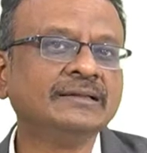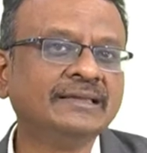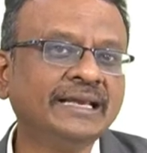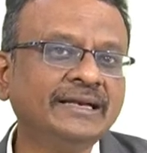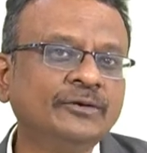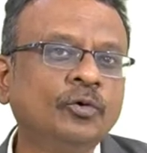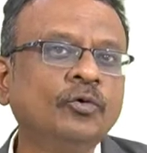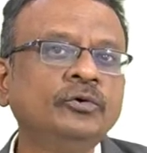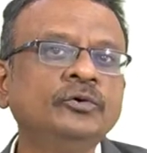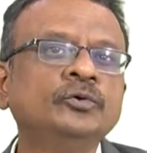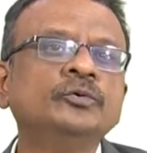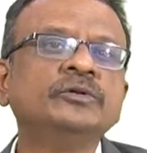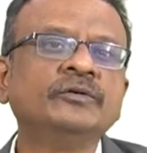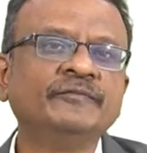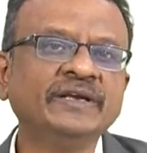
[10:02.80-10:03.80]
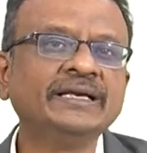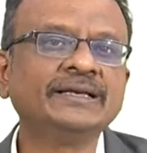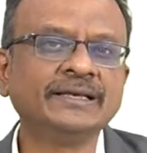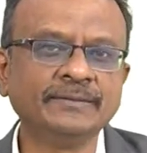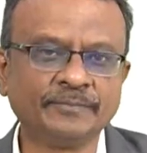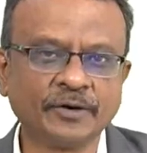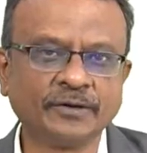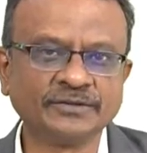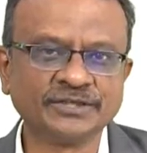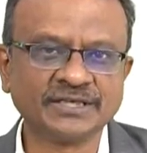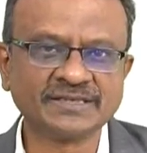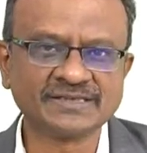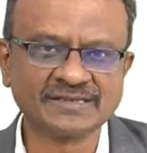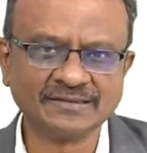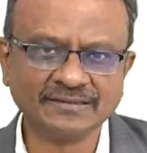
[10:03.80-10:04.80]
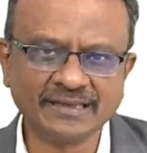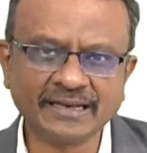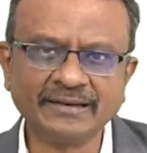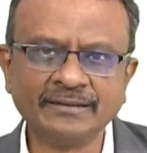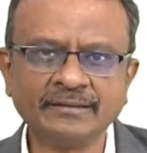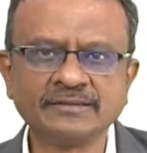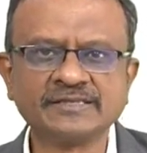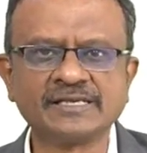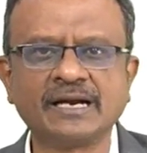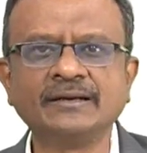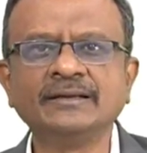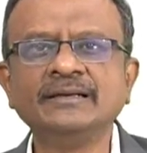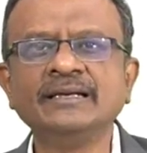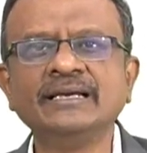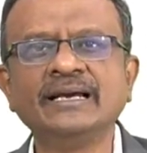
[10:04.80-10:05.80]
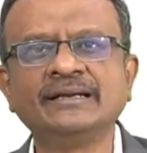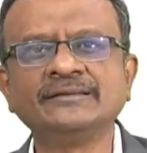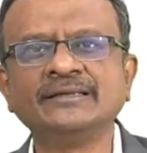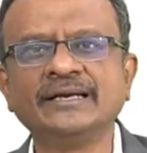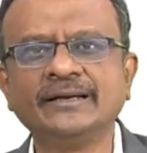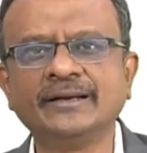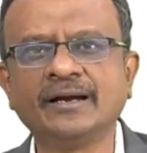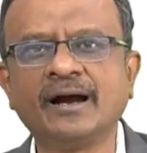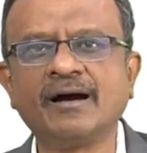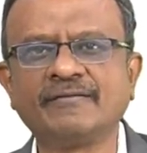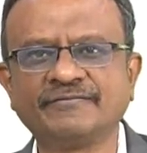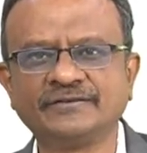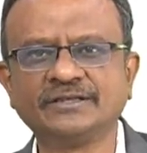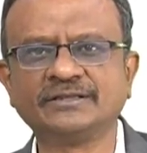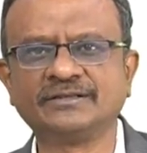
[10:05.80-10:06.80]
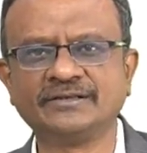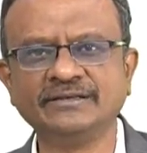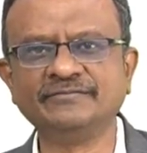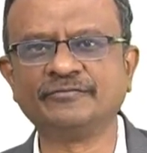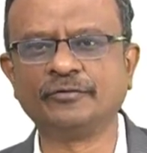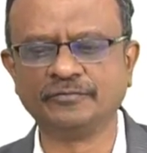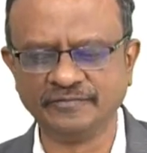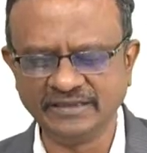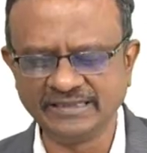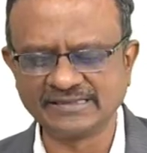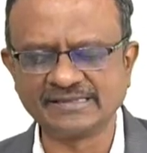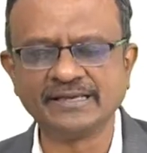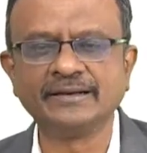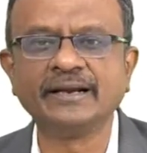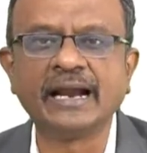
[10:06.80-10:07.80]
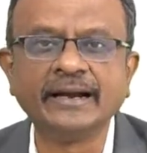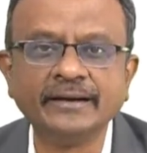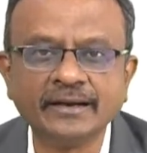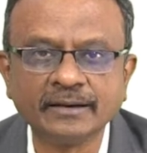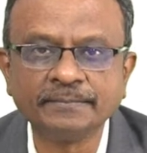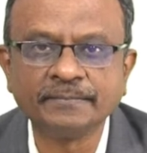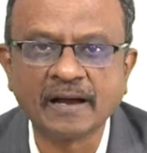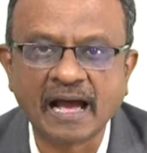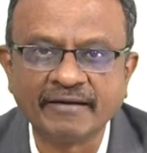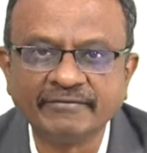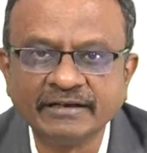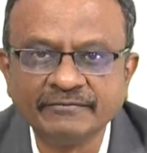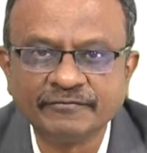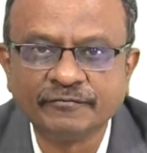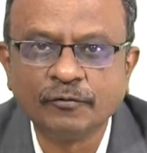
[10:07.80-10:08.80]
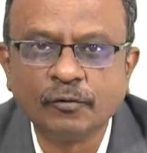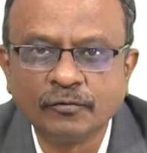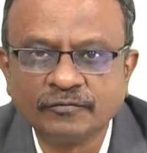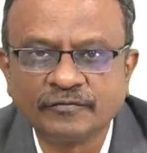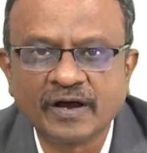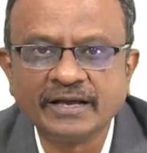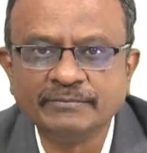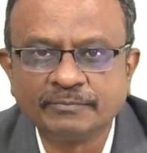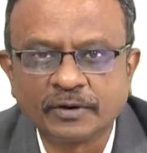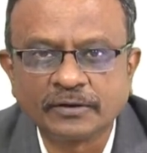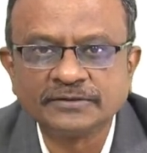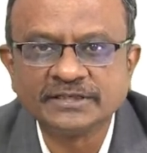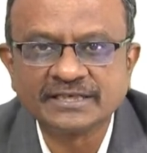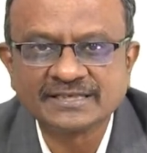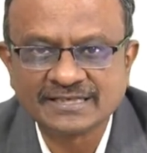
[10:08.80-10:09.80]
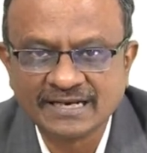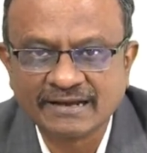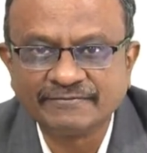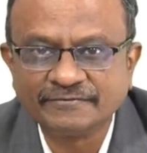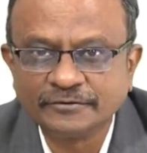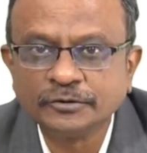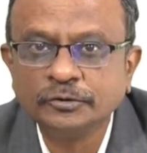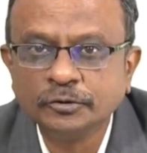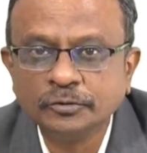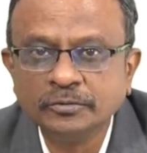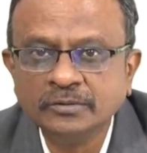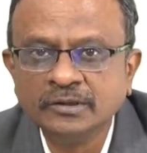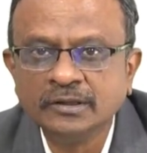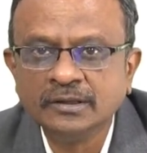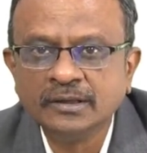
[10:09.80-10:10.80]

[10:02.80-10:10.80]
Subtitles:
they don't do the weekly projects. Then suddenly after 3-4 weeks, they end up having 4 or 5 projects left to do.